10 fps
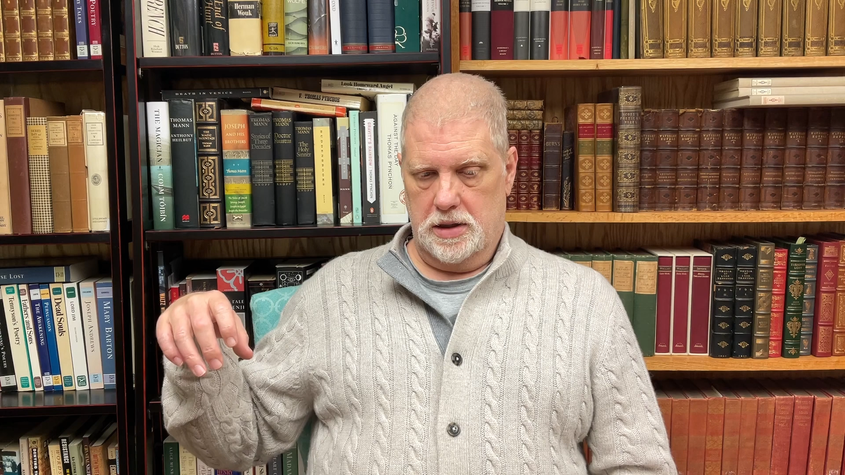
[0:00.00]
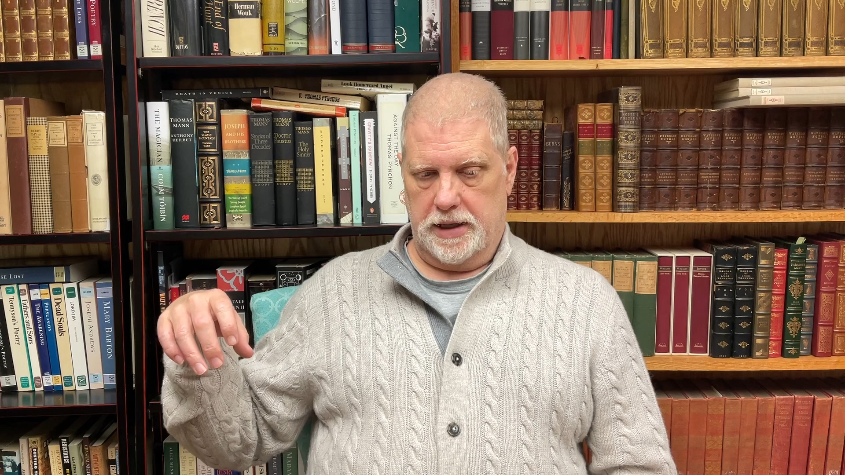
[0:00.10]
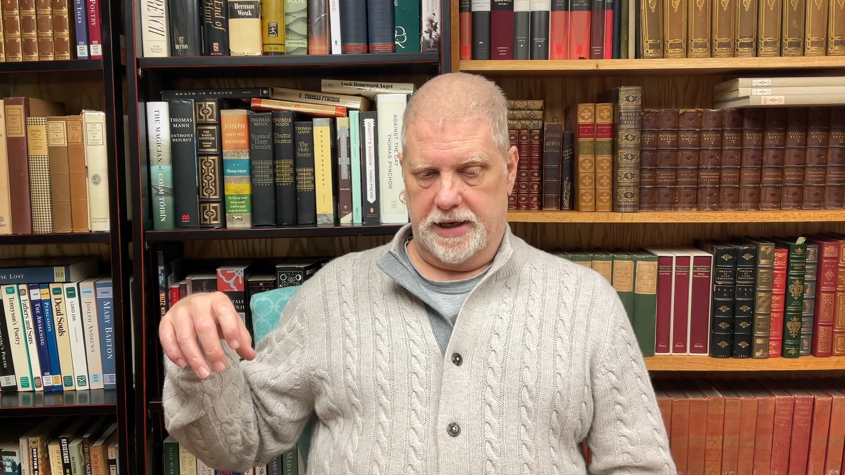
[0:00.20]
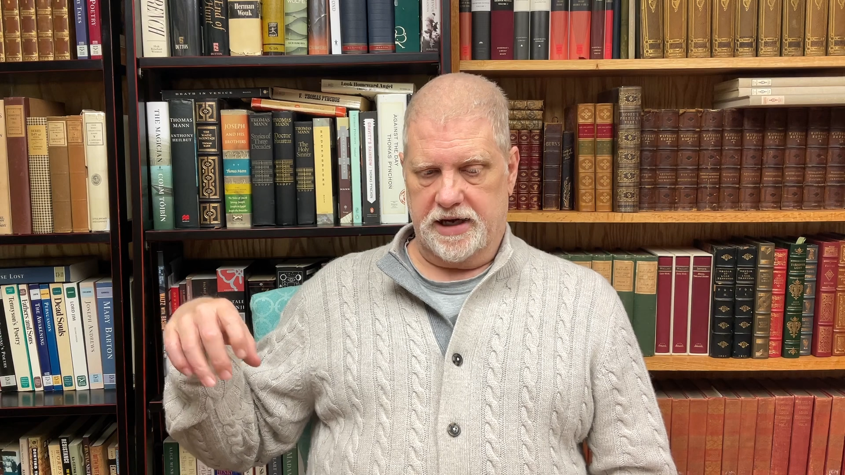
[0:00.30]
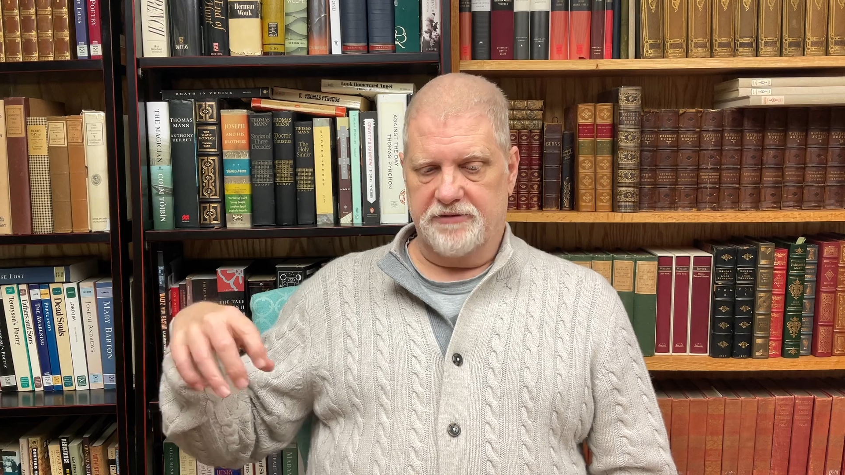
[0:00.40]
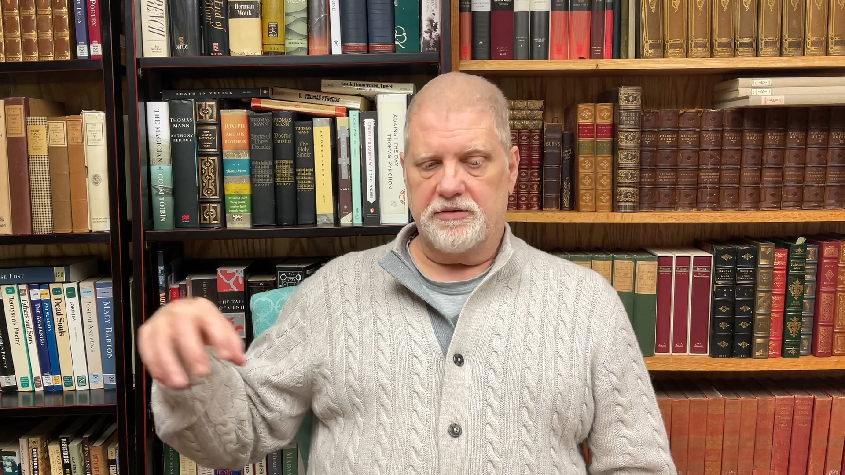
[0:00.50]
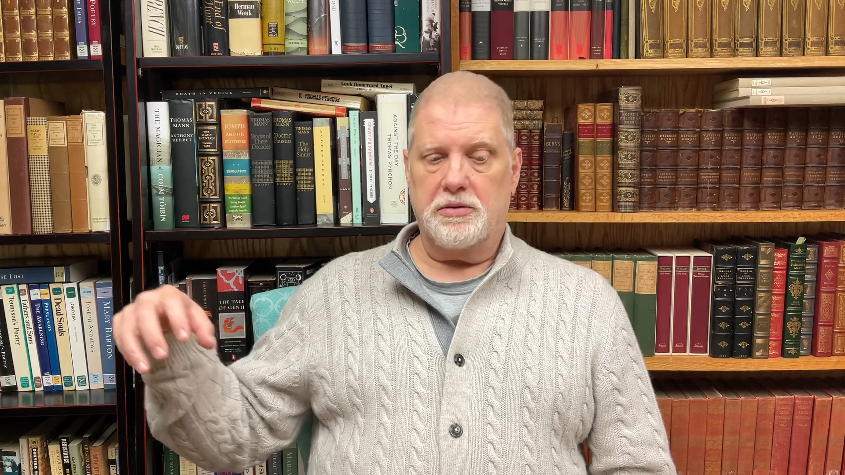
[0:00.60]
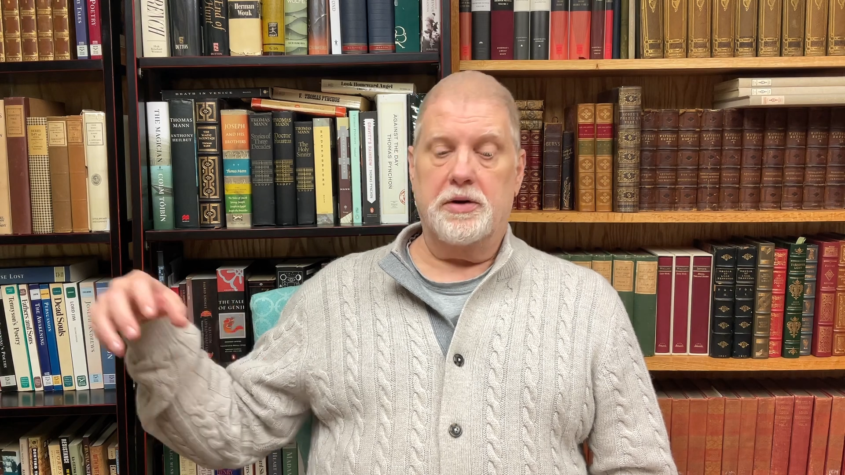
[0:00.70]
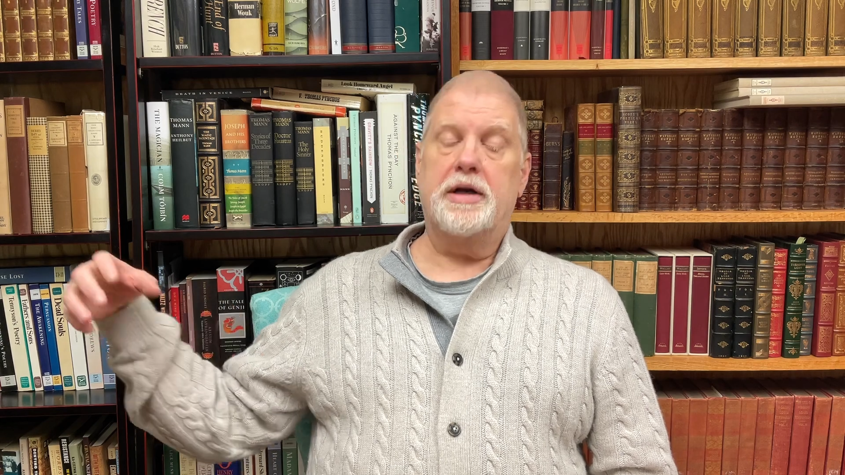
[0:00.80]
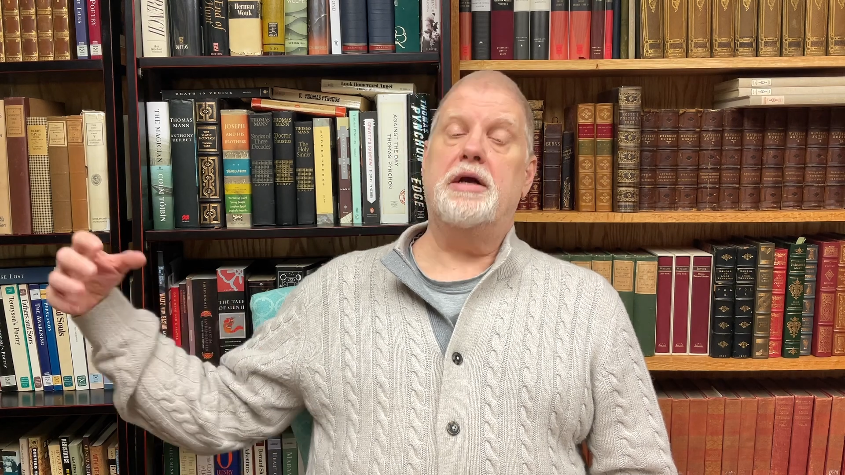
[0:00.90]
at a given
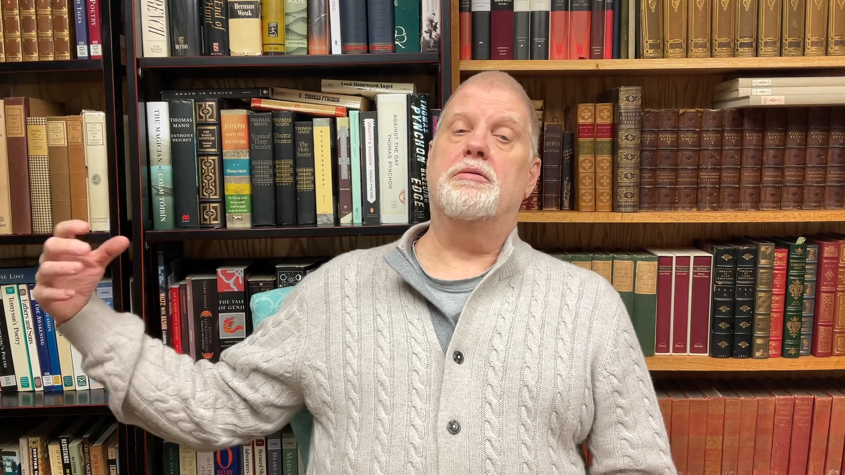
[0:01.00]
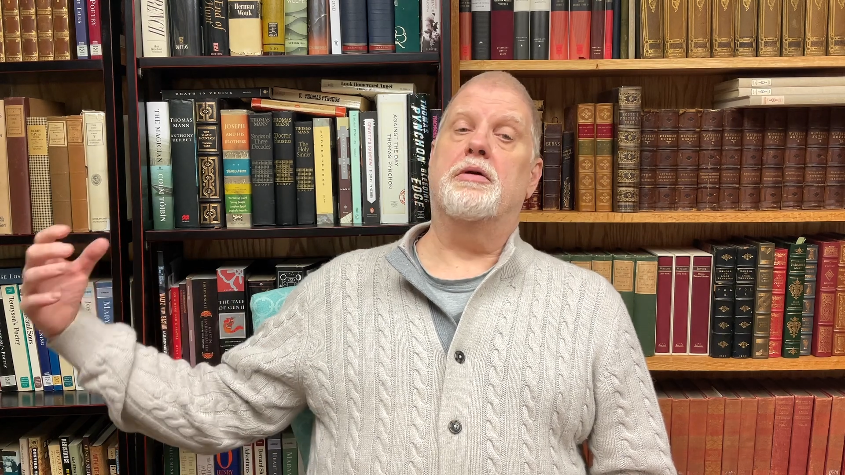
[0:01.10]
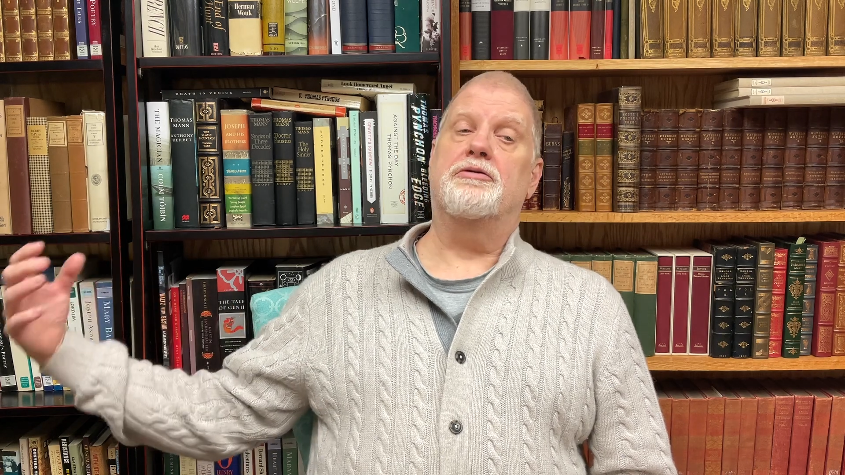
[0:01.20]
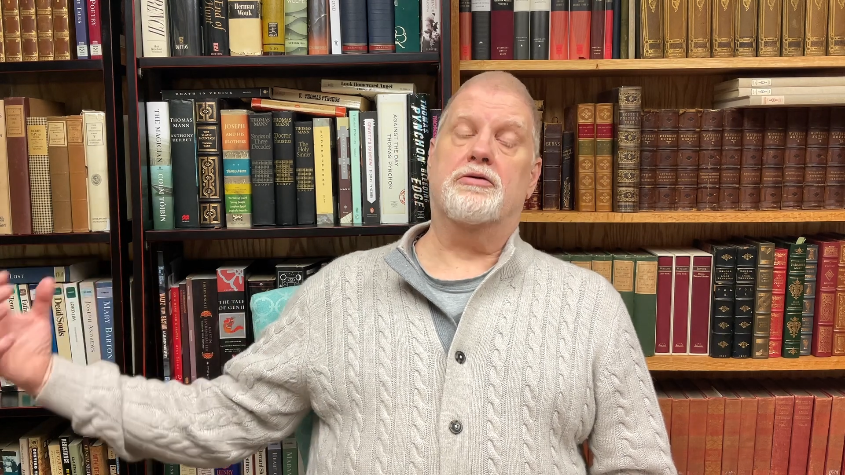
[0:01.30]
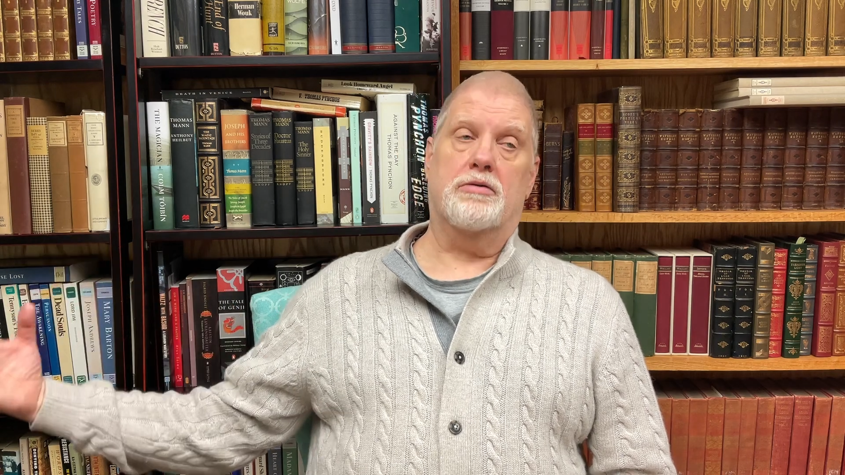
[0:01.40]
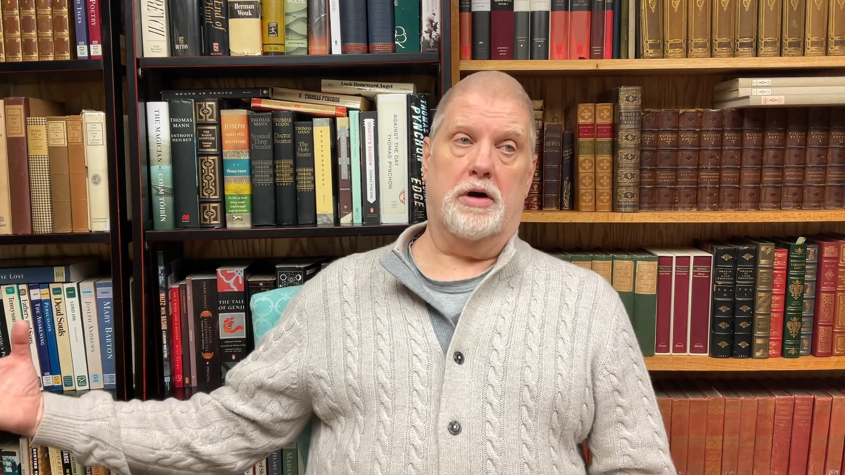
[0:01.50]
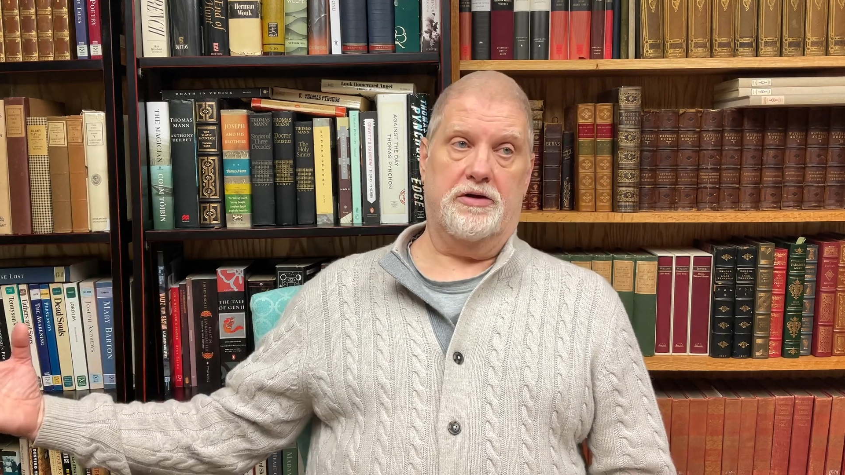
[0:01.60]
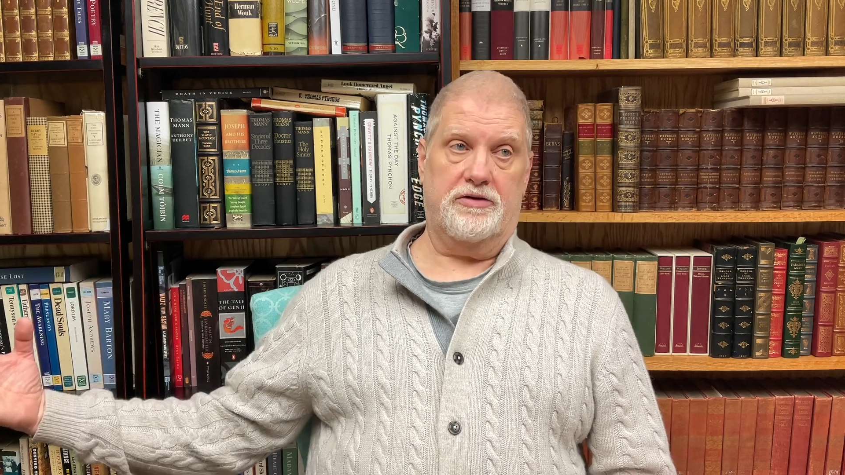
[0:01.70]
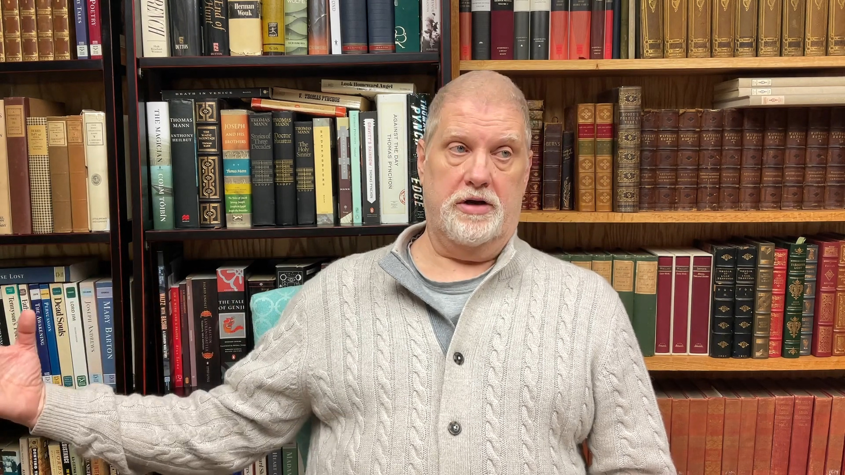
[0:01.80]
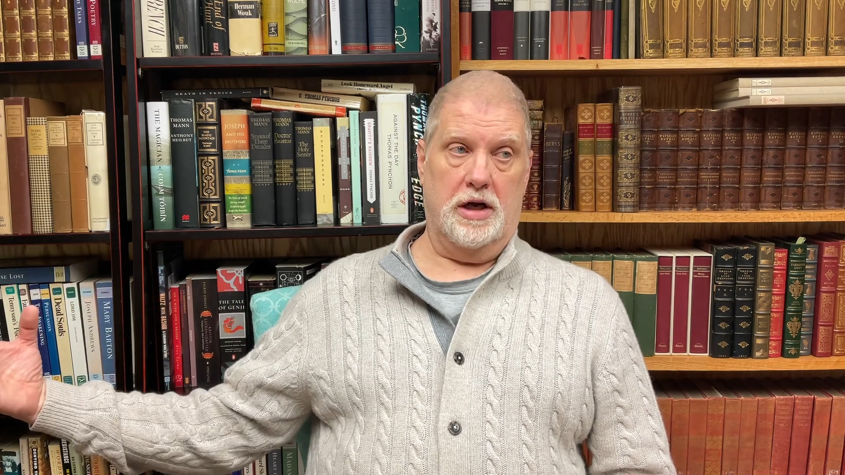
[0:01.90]
point, he runs
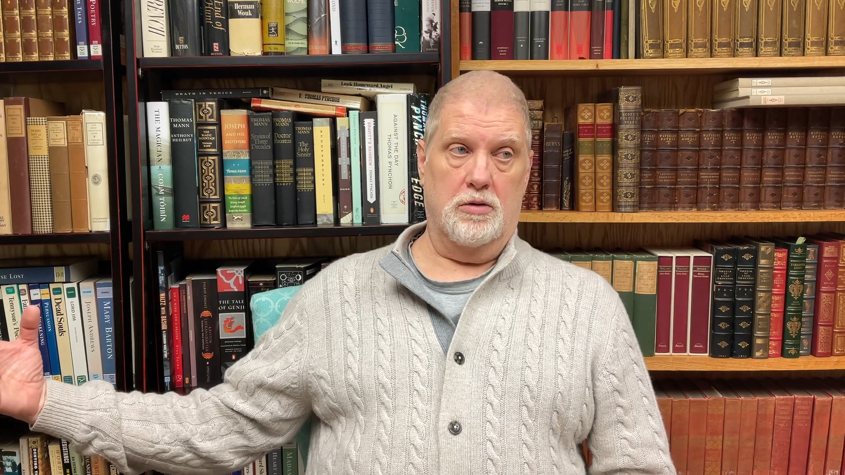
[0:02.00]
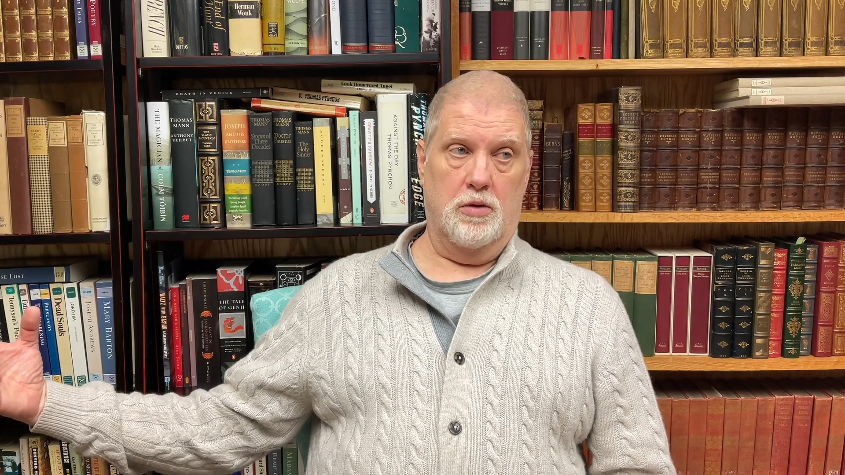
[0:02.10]
across a young